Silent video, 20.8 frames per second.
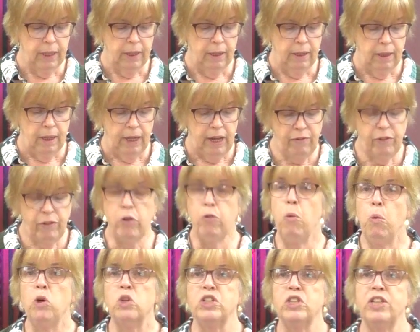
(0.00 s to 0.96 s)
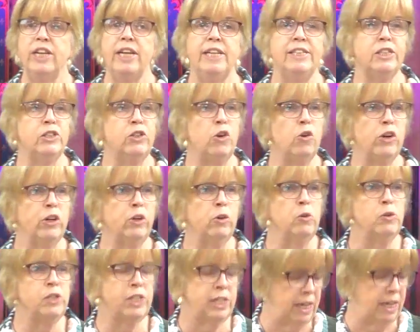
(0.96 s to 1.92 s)
If you've watched the
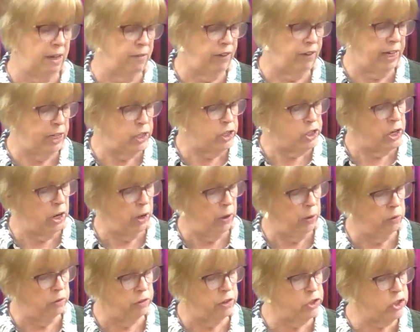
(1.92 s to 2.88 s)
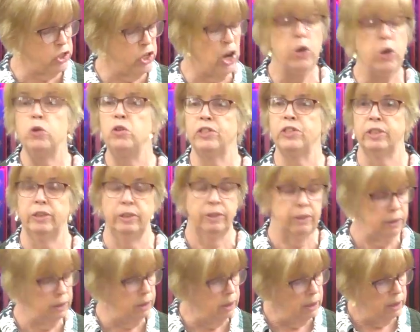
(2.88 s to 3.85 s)
historical TV show The Chosen,
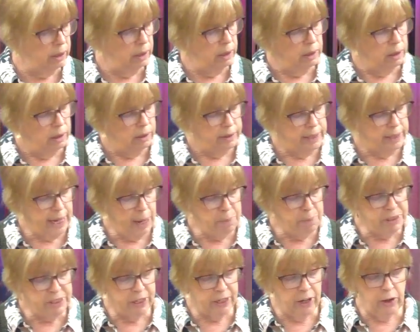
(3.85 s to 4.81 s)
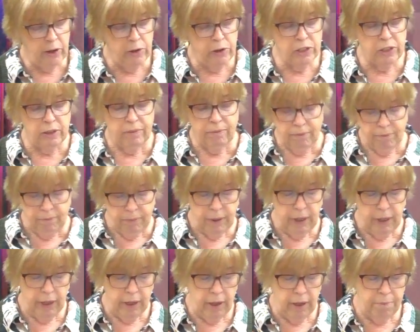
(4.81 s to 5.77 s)
the episode
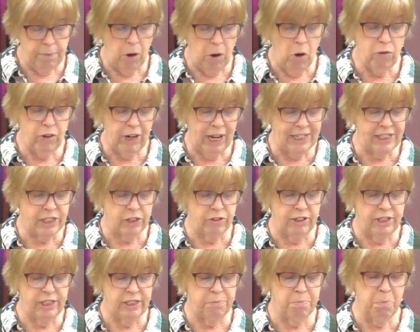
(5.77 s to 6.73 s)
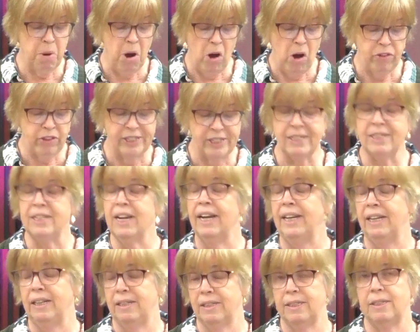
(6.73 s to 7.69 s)
of Lazarus, Martha
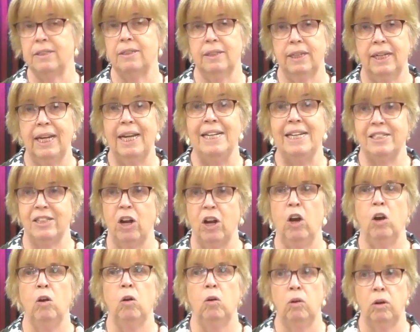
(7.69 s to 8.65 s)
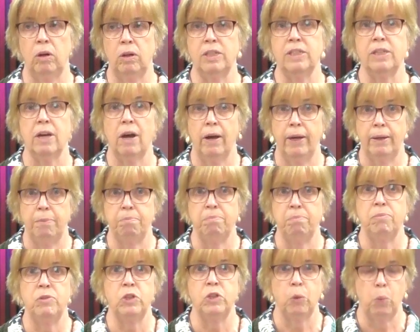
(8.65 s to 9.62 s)
states, "It's a long time
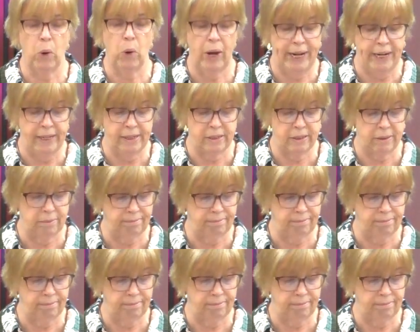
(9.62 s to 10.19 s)
to wait."